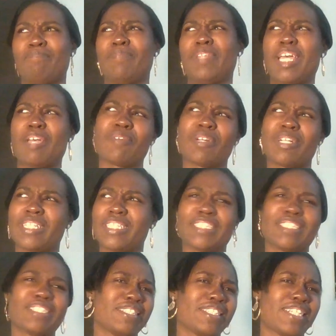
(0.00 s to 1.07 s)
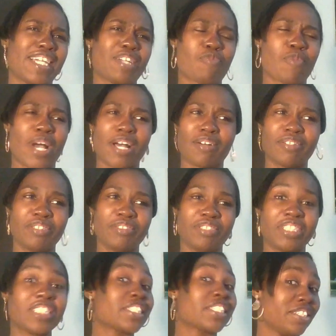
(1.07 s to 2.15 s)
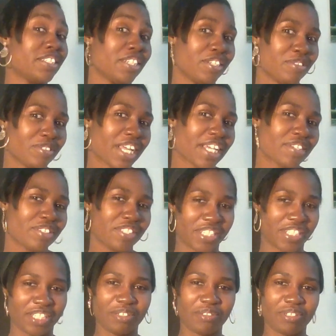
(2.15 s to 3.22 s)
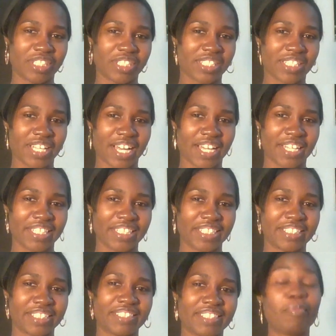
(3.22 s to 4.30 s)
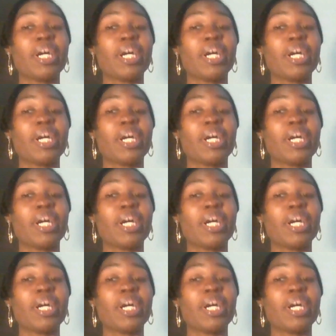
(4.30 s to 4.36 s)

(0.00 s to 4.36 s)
They were a little like, wow, you just, like they said, you just got here.